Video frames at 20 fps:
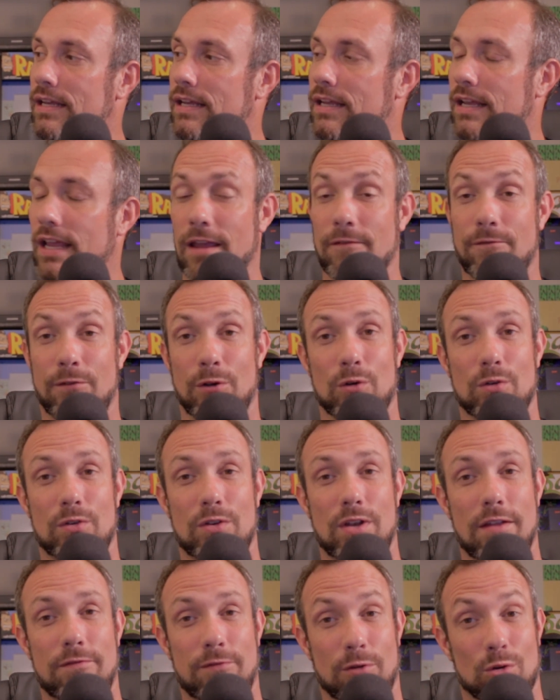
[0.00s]
if
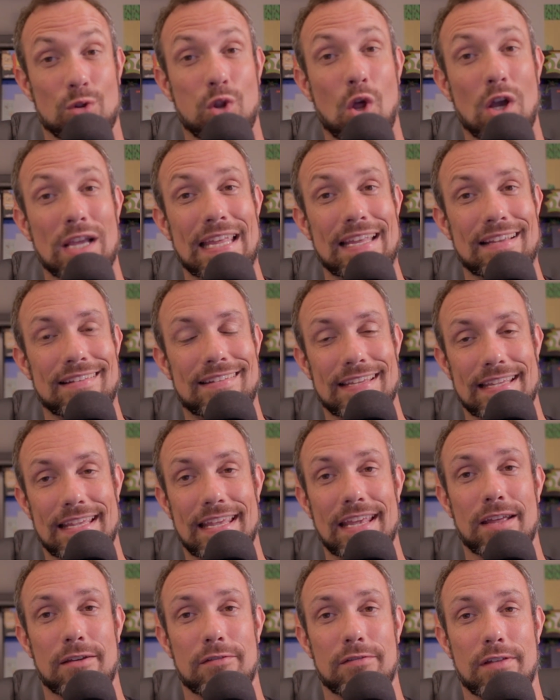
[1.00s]
you're looking to
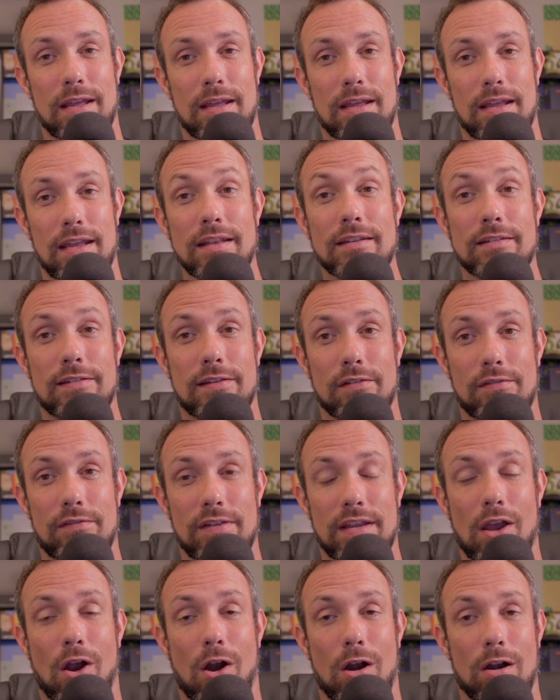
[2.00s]
get into
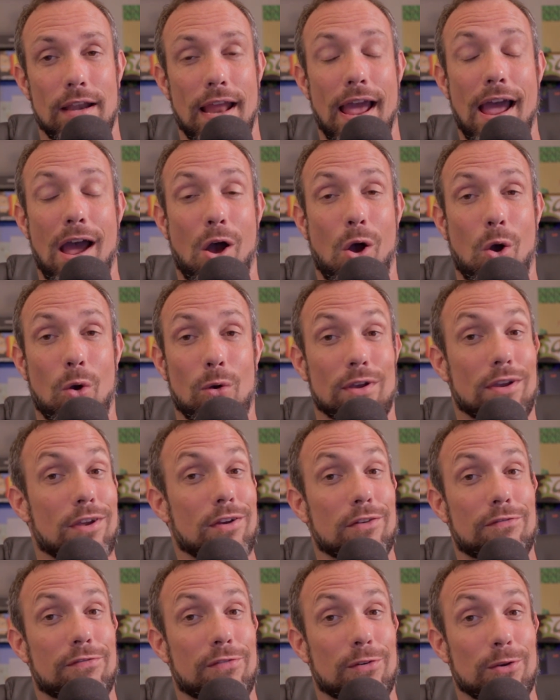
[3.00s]
VR now,
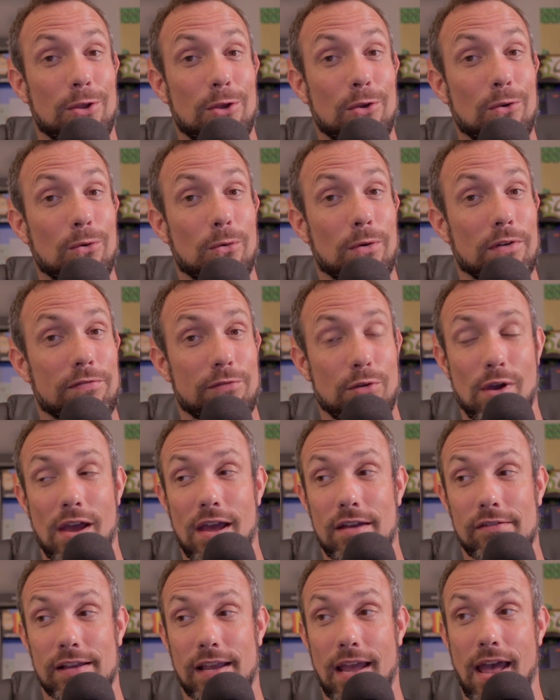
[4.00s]
good for you if you
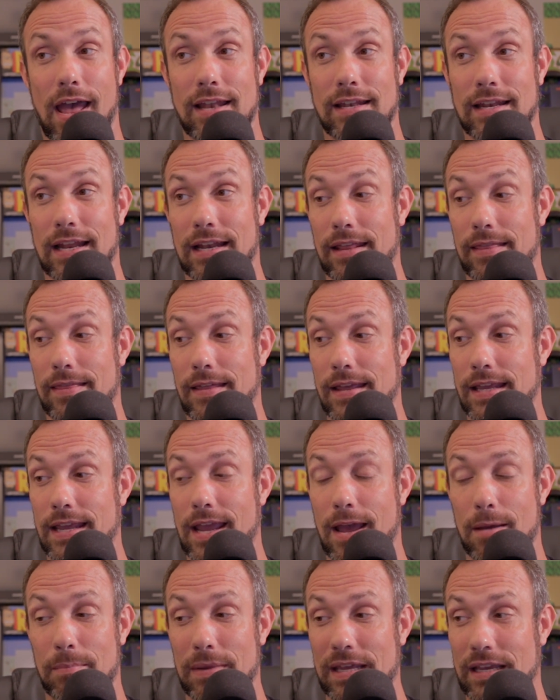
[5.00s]
haven't gotten anything
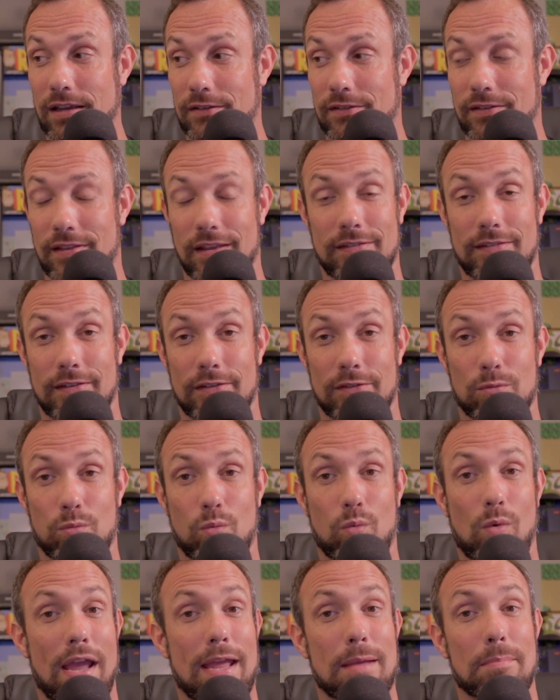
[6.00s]
yet, because this is
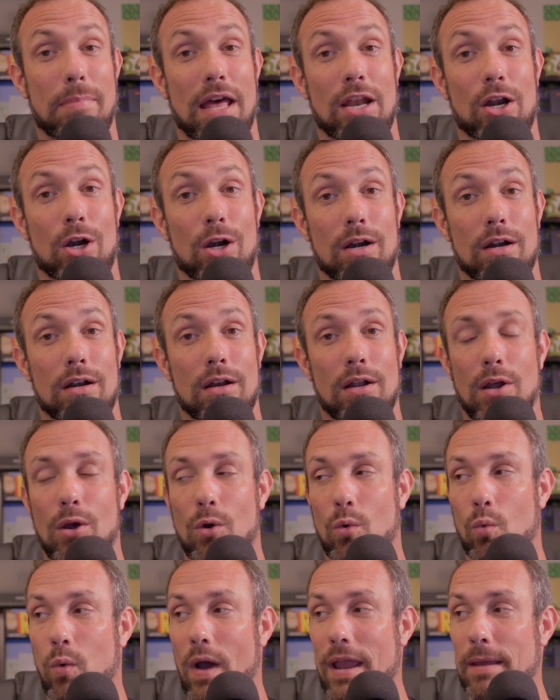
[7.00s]
way better
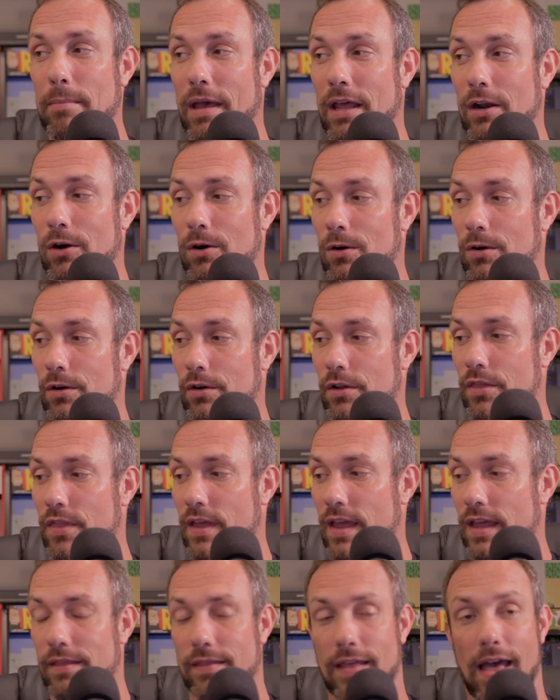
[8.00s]

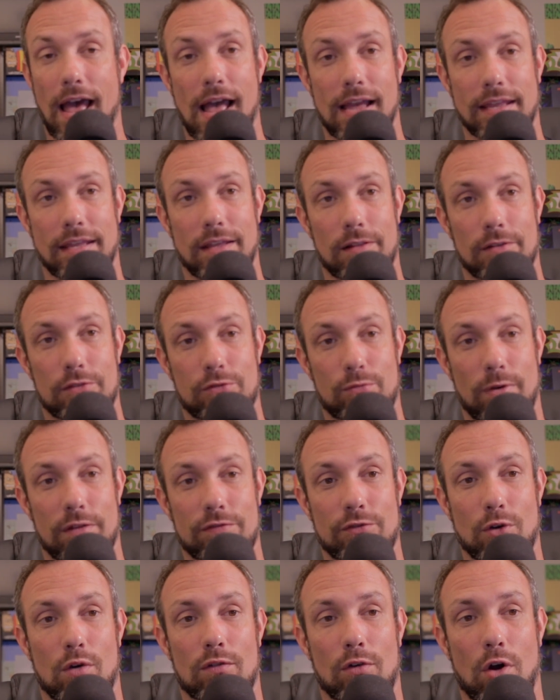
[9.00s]
than the Oculus
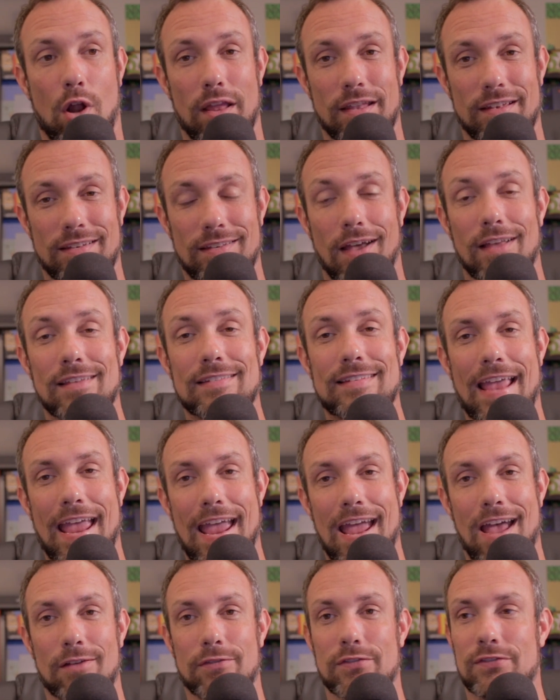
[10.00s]
Rift overall. It does
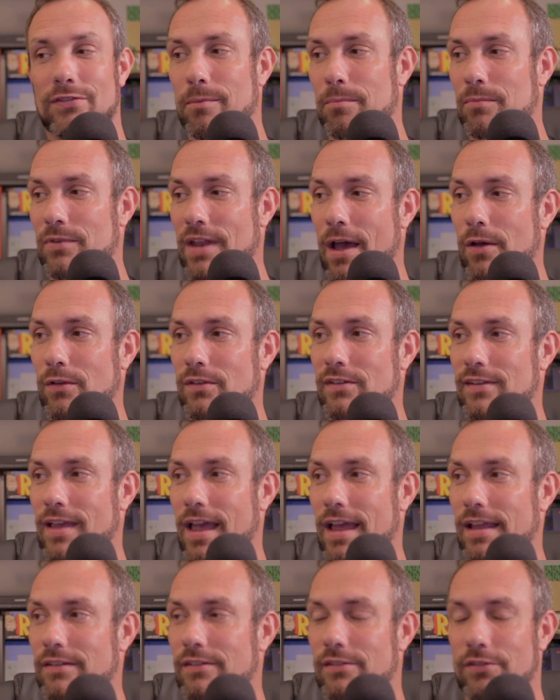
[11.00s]
have some
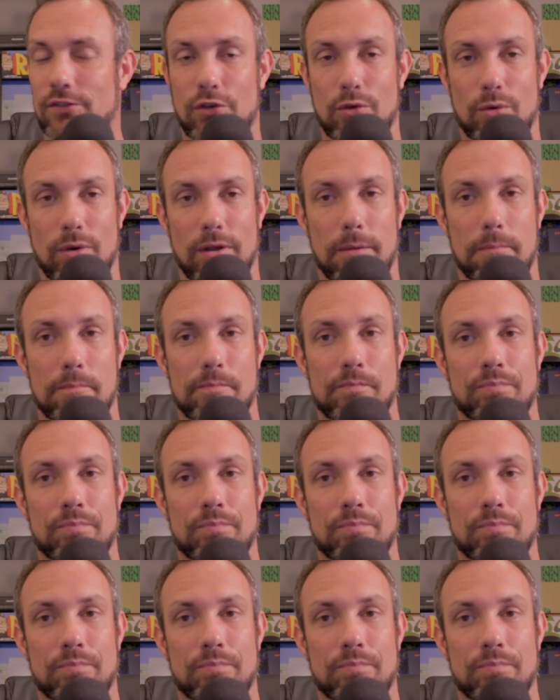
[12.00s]
downsides to it,